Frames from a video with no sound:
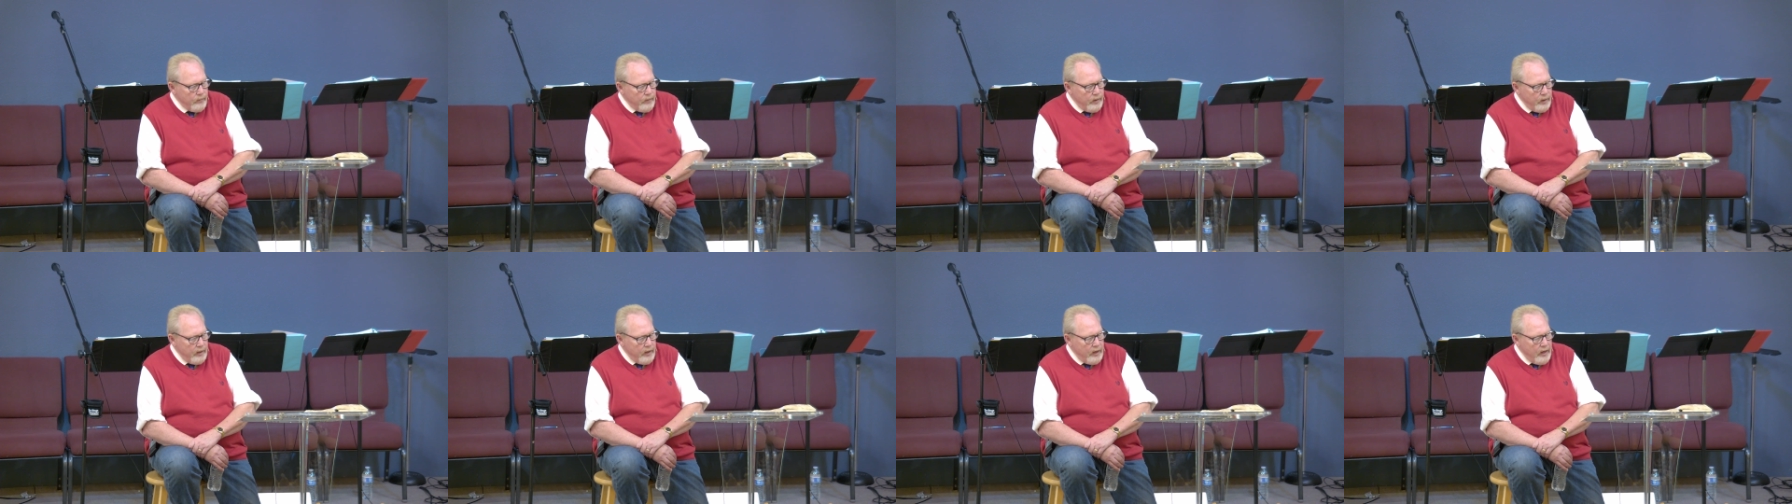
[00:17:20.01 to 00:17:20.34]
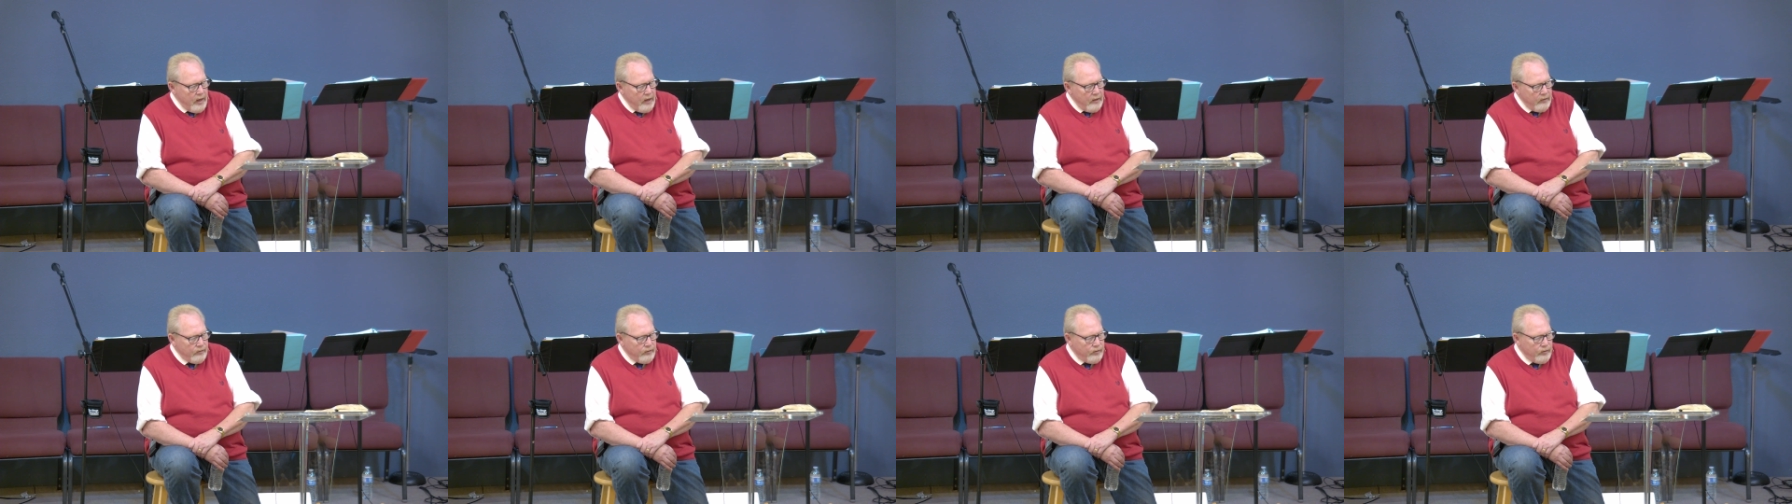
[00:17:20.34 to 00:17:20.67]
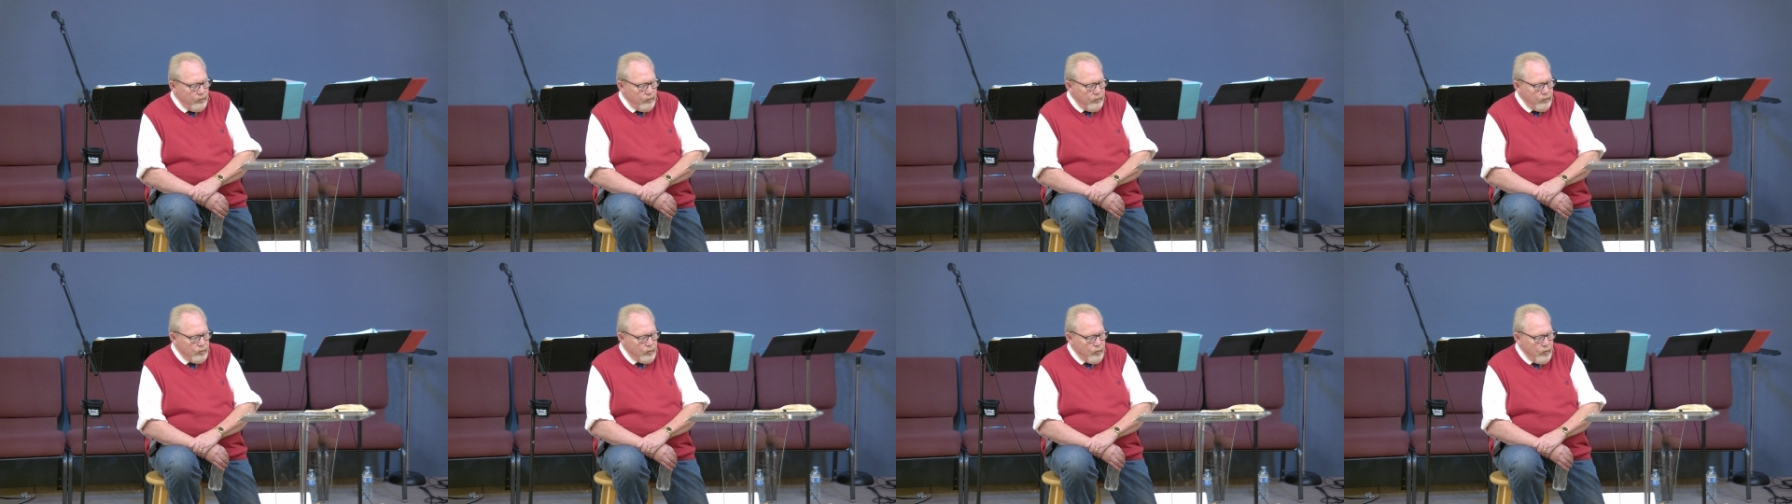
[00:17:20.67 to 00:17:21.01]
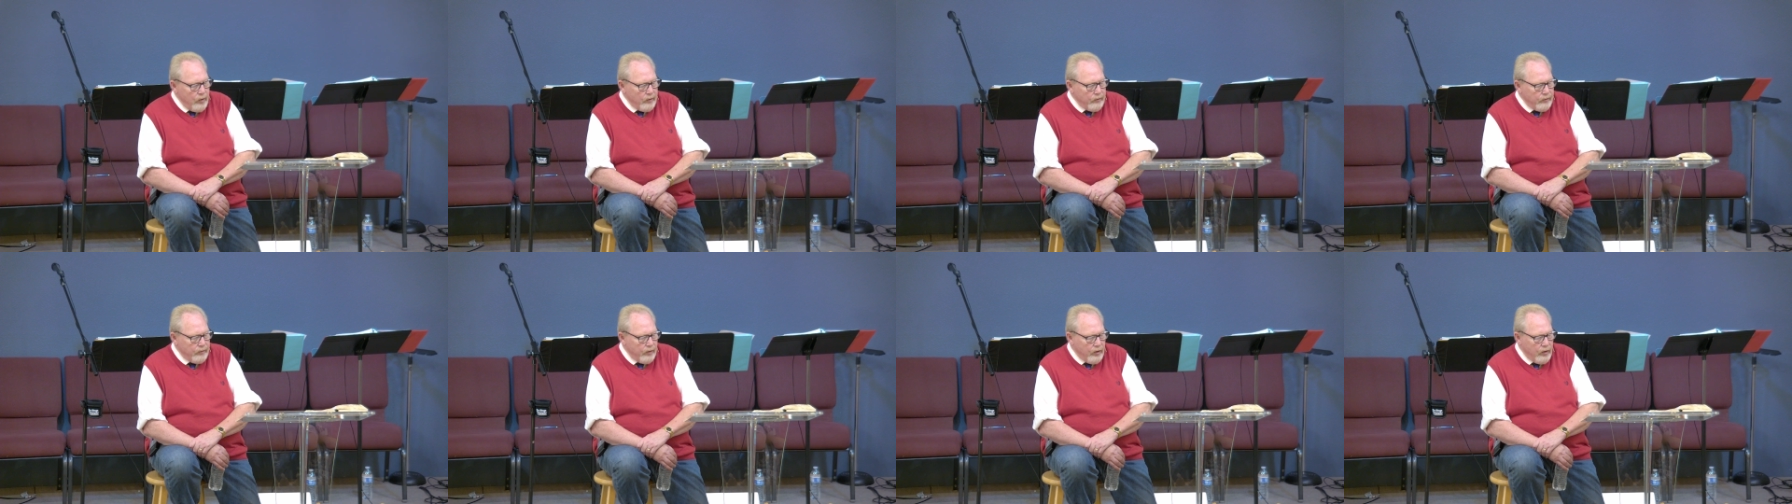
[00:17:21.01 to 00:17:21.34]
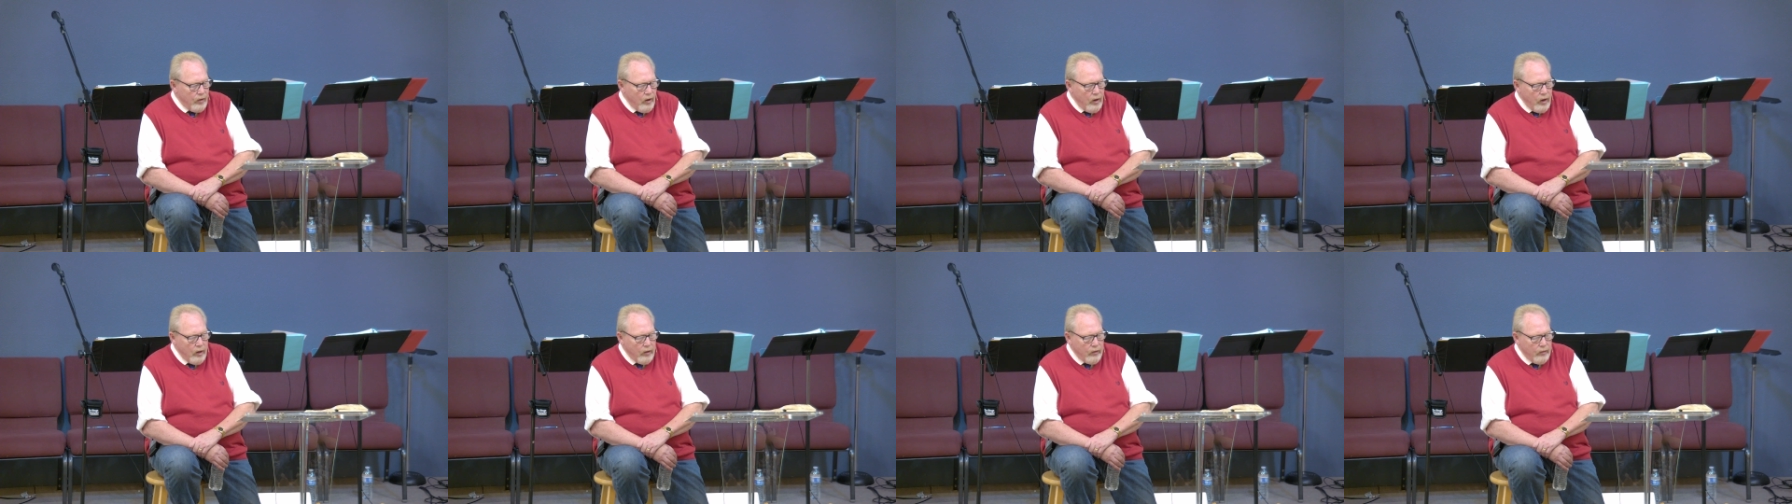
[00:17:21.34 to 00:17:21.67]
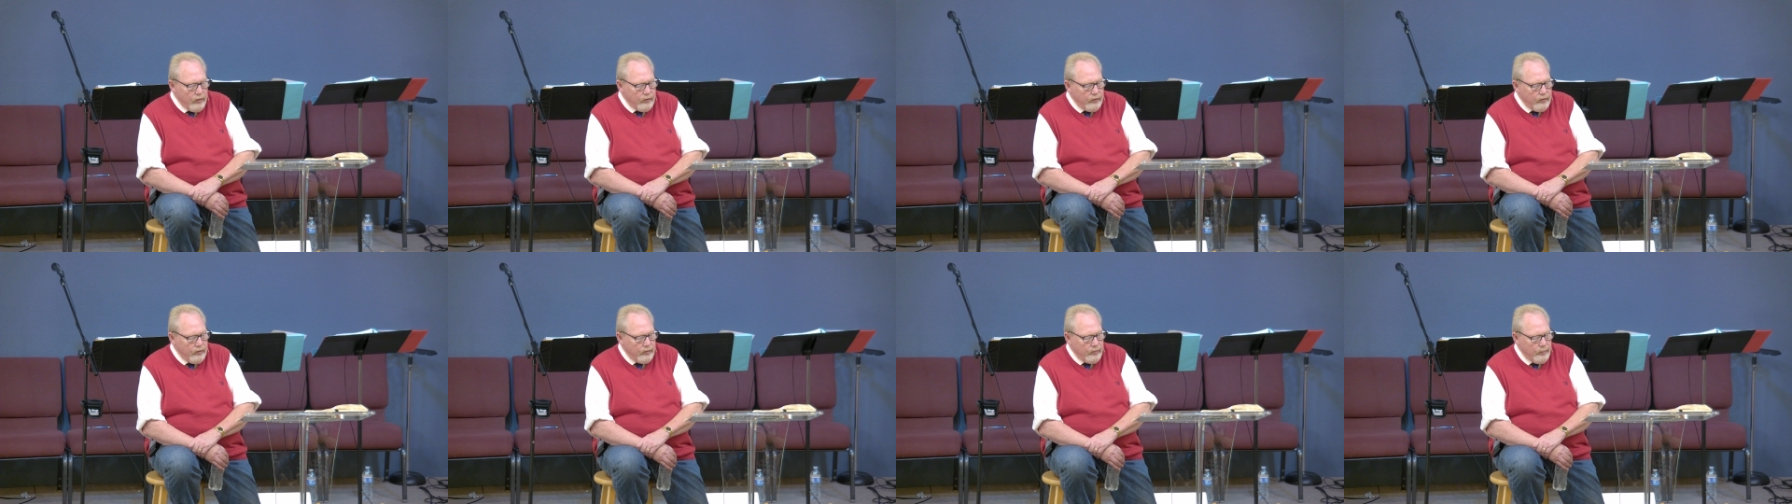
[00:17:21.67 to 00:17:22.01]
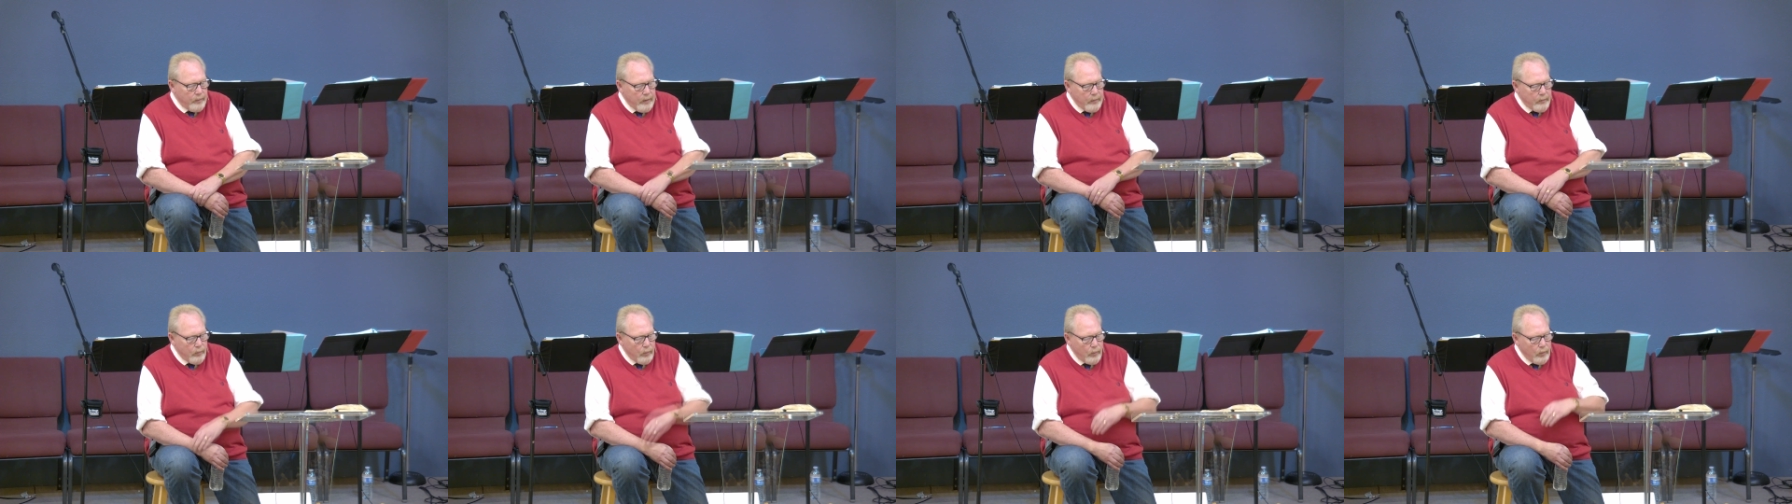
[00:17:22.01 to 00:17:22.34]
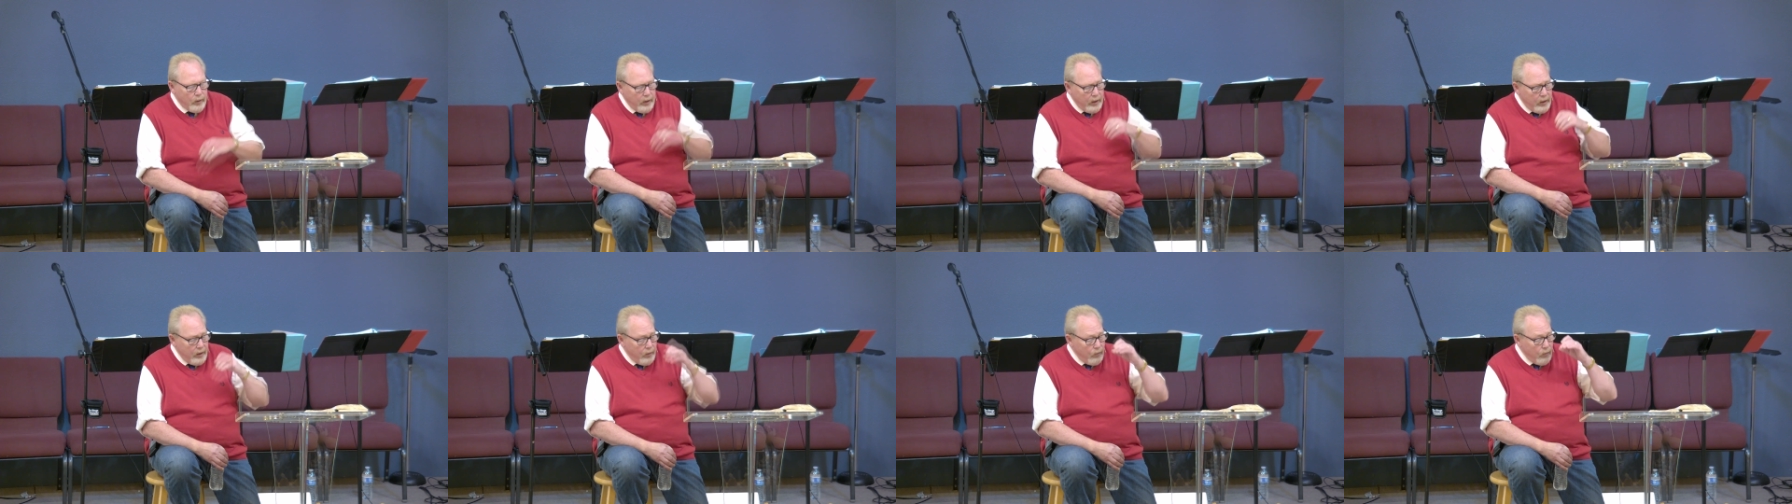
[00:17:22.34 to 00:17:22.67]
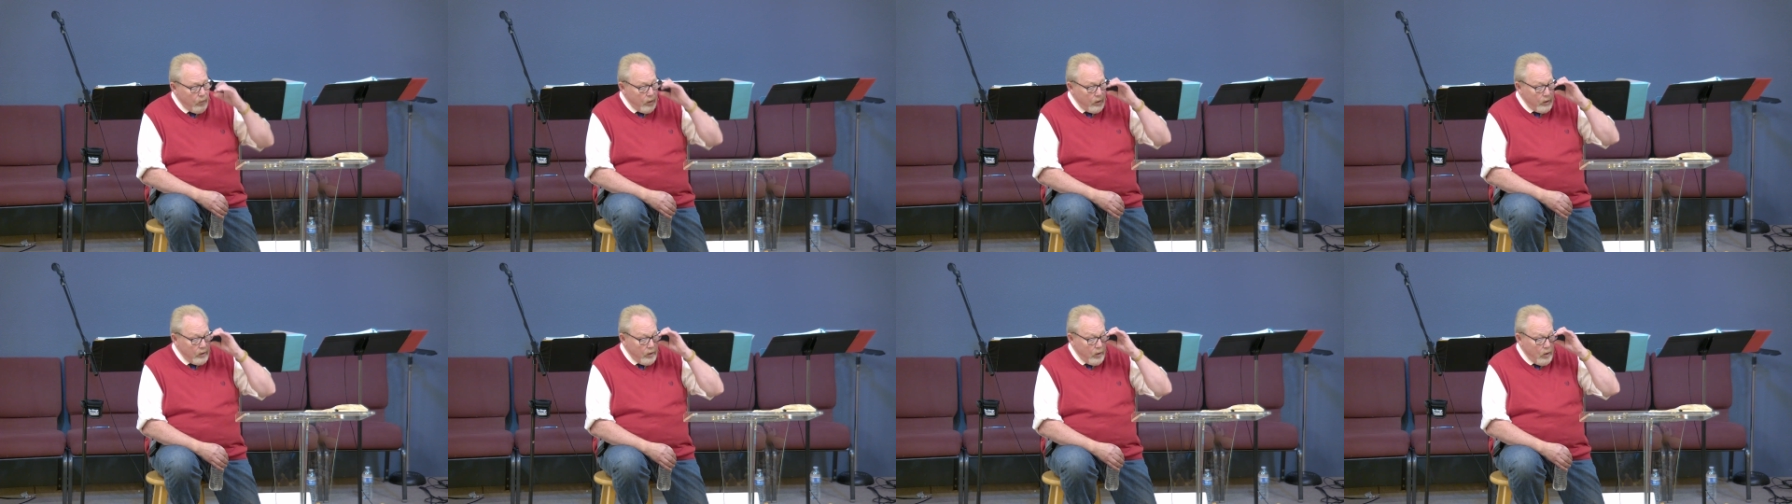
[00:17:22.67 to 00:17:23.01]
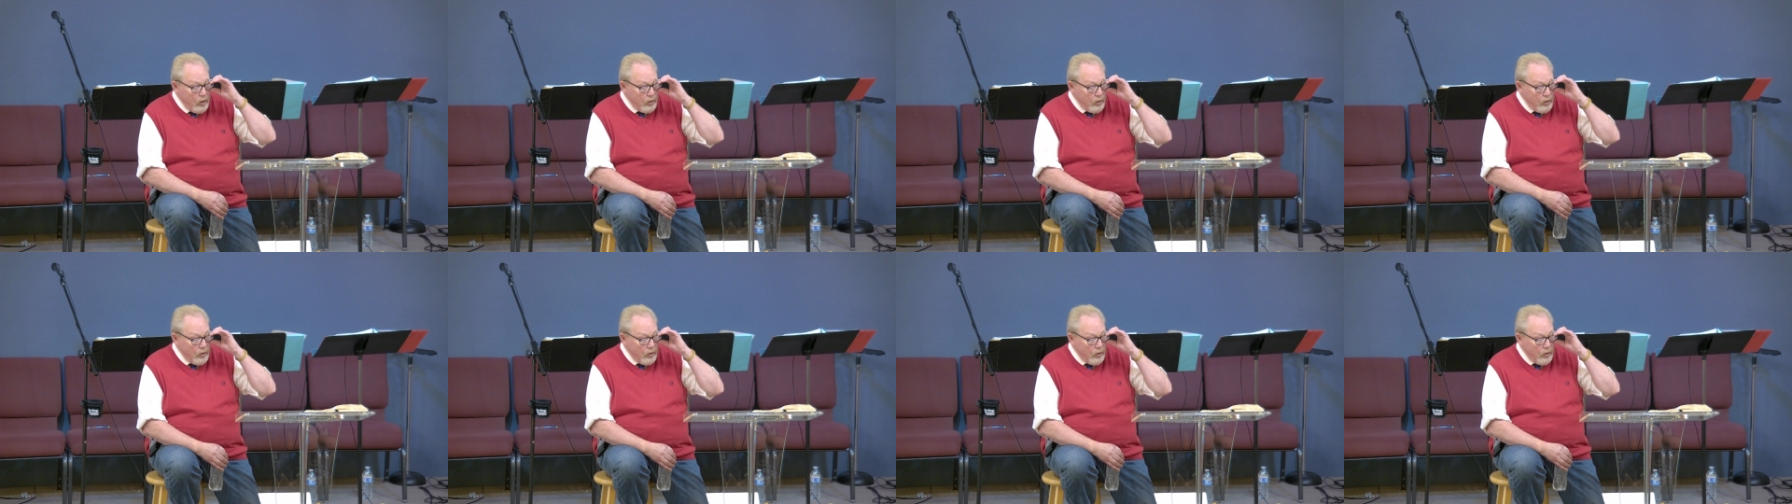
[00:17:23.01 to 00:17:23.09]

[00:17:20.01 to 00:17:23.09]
and he asks to address the Congress as people were getting ready to